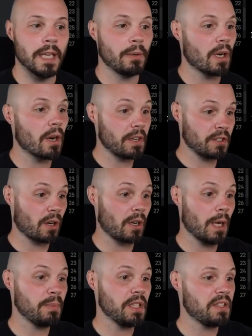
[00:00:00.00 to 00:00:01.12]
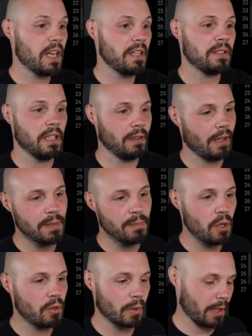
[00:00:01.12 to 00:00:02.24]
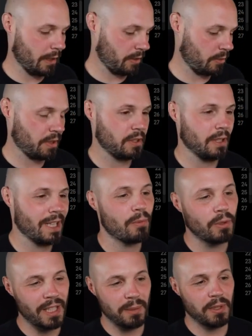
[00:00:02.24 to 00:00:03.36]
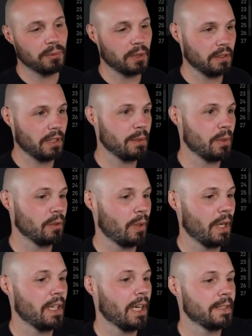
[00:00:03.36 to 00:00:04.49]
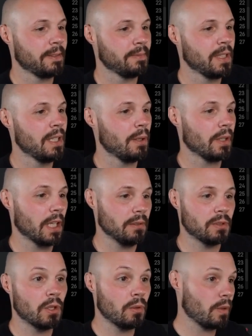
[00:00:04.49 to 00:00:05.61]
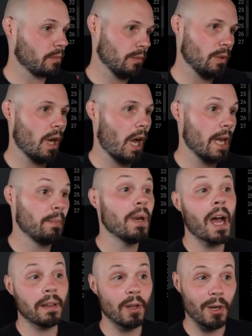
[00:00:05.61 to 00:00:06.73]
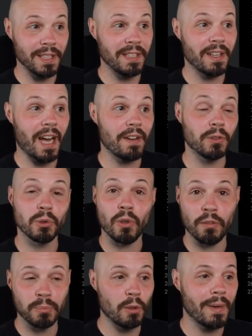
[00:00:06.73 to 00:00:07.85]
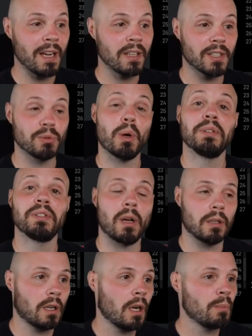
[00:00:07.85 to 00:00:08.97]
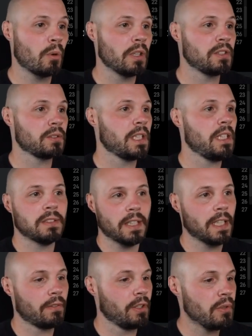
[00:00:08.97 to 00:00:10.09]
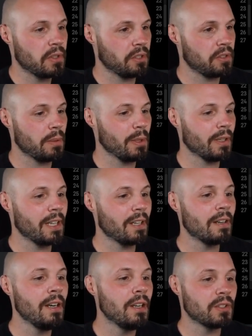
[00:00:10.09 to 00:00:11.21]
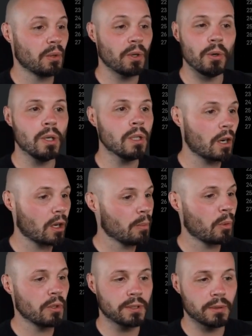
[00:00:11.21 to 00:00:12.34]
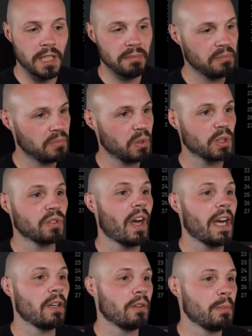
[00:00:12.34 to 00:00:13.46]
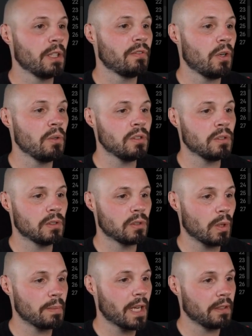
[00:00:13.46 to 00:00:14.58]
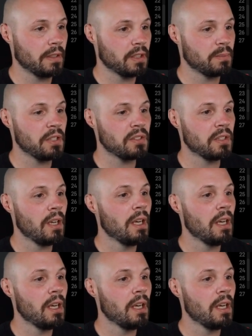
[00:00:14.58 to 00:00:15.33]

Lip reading: here we are. There's our empty state in light mode. We're going to switch to, we'll keep this one in light mode. Why not? Okay, so I am not logged into the iPhone 12 Pro Max. That's why we saw our onboarding screen because I never used this simulator. So cool. Our onboard screen looks fine on the big phones. Swipe down to dismiss.